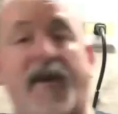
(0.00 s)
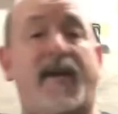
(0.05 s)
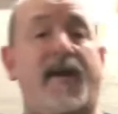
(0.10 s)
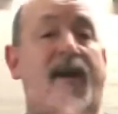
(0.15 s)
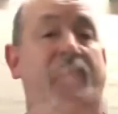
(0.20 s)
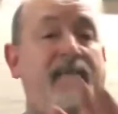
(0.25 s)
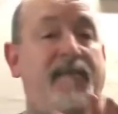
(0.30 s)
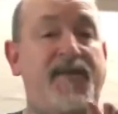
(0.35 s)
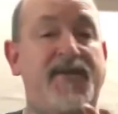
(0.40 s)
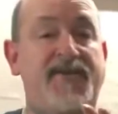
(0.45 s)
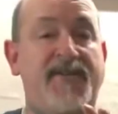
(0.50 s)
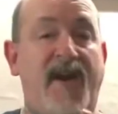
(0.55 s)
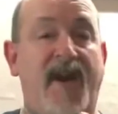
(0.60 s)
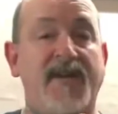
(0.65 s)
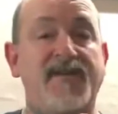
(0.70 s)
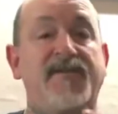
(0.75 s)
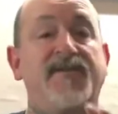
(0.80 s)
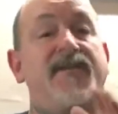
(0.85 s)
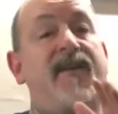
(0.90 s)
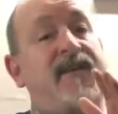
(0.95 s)

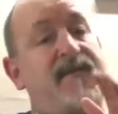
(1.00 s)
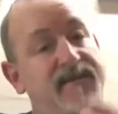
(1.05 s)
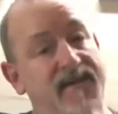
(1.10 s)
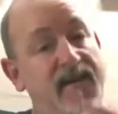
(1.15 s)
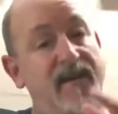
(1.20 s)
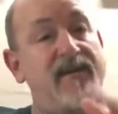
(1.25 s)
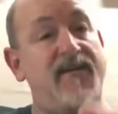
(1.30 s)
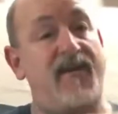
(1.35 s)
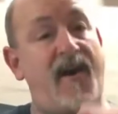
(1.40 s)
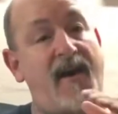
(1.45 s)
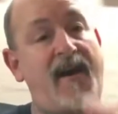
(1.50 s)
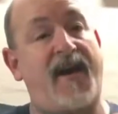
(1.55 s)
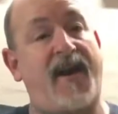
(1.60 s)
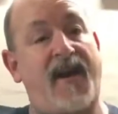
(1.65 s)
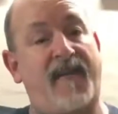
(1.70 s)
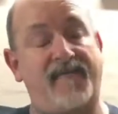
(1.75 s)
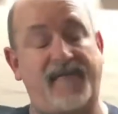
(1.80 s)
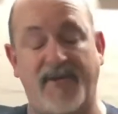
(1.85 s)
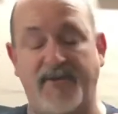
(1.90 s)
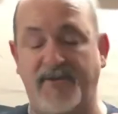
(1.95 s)
emphasize that they did not
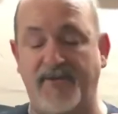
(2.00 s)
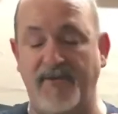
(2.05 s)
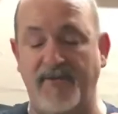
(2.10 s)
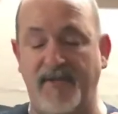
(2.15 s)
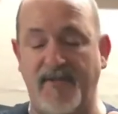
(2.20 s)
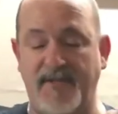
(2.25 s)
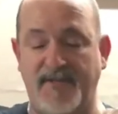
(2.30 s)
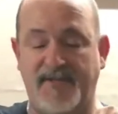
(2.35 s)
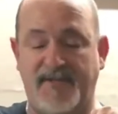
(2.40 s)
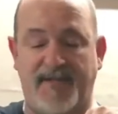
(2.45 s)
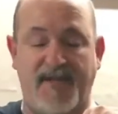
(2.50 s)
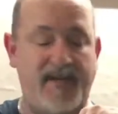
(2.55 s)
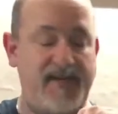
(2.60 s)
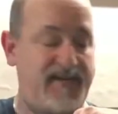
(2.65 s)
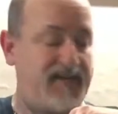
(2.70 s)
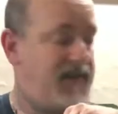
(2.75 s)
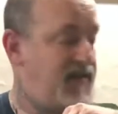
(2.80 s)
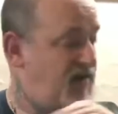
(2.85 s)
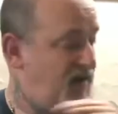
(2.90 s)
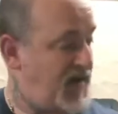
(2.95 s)
have to do this. They
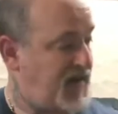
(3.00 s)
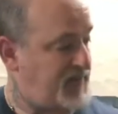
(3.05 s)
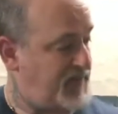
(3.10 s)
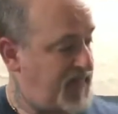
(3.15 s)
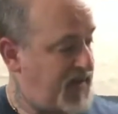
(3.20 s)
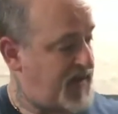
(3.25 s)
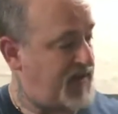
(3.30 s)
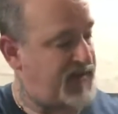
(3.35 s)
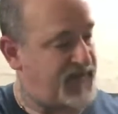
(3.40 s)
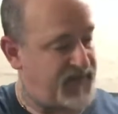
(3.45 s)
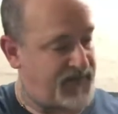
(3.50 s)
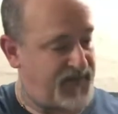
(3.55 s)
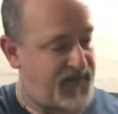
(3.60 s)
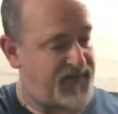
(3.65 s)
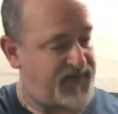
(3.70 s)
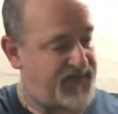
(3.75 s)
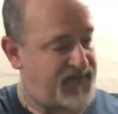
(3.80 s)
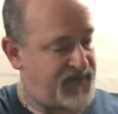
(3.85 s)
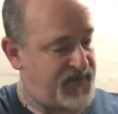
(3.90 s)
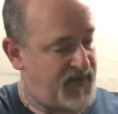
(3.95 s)
did not make
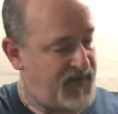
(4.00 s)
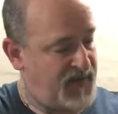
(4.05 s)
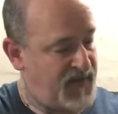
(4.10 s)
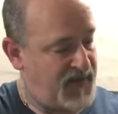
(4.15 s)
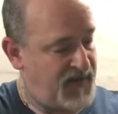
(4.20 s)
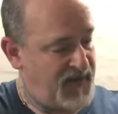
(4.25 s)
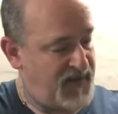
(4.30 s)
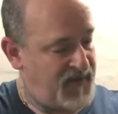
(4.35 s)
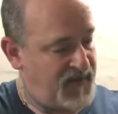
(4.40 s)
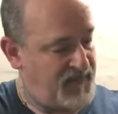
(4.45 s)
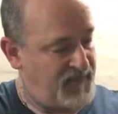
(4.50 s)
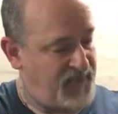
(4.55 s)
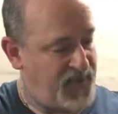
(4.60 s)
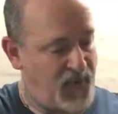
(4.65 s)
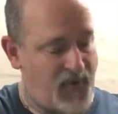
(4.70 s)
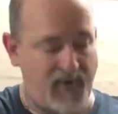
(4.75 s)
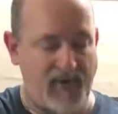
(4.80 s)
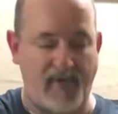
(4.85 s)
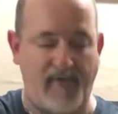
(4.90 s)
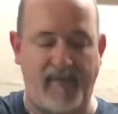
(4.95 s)
this
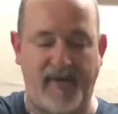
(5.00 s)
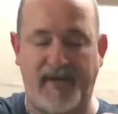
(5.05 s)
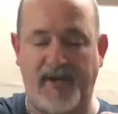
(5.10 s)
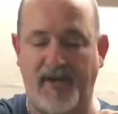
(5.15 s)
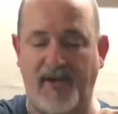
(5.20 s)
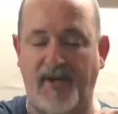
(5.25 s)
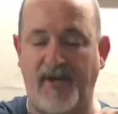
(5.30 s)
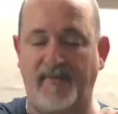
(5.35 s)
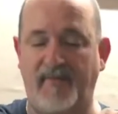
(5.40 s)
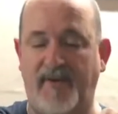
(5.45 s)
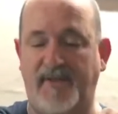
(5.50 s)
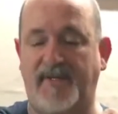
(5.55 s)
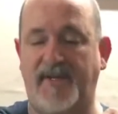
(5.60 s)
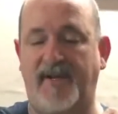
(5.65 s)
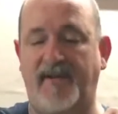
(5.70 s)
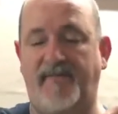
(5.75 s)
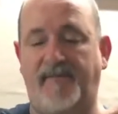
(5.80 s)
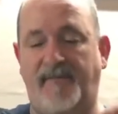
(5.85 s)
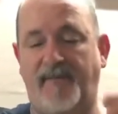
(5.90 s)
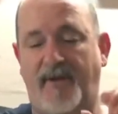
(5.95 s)
board over here, but
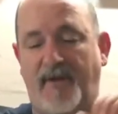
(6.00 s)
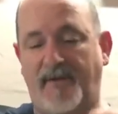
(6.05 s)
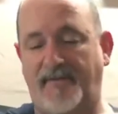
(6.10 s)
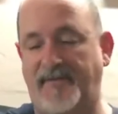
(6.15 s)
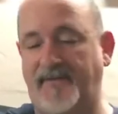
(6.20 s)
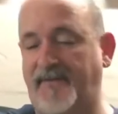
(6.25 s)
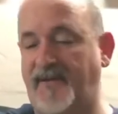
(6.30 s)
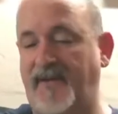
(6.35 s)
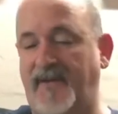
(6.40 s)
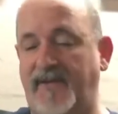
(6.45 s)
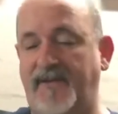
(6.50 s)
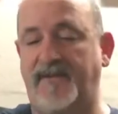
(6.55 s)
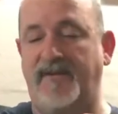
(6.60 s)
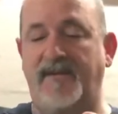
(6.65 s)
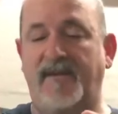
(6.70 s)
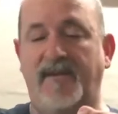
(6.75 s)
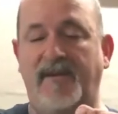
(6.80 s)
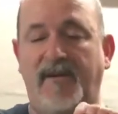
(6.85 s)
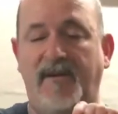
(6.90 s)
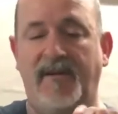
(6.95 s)
they felt that
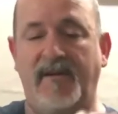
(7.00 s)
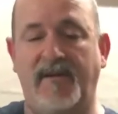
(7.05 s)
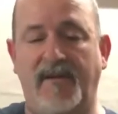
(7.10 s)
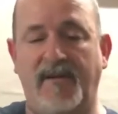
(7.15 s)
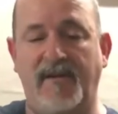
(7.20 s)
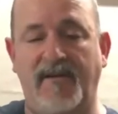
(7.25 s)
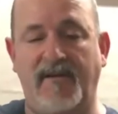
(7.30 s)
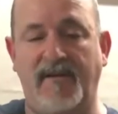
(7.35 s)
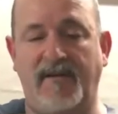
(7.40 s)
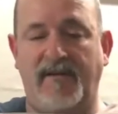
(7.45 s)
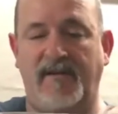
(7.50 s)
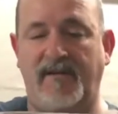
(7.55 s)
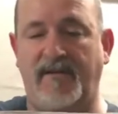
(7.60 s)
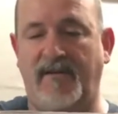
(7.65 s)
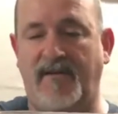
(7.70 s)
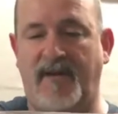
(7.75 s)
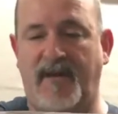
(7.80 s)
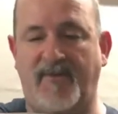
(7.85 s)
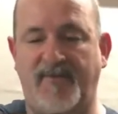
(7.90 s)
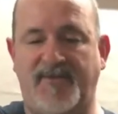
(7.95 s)

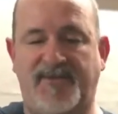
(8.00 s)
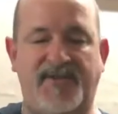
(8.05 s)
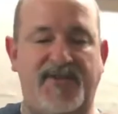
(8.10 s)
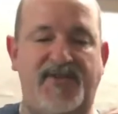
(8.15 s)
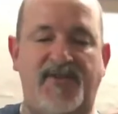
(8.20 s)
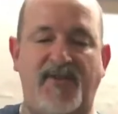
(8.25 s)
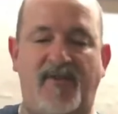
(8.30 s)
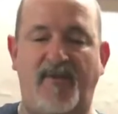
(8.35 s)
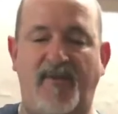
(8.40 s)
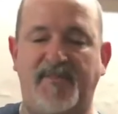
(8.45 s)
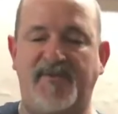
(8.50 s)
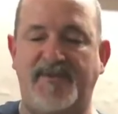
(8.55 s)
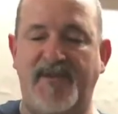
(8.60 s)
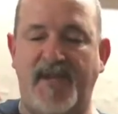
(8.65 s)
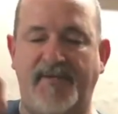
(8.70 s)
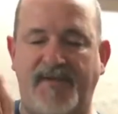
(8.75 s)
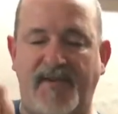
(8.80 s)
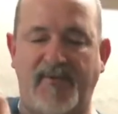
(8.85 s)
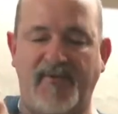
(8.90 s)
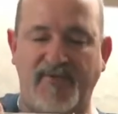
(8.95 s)
I was just so
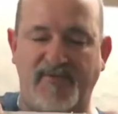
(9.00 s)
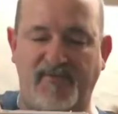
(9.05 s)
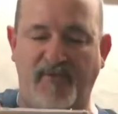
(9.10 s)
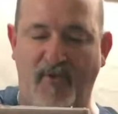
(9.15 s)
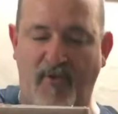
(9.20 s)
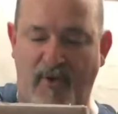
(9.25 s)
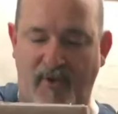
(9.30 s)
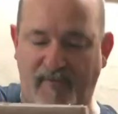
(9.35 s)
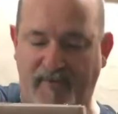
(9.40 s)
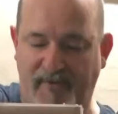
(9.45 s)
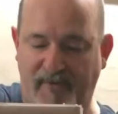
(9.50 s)
upset that it was warped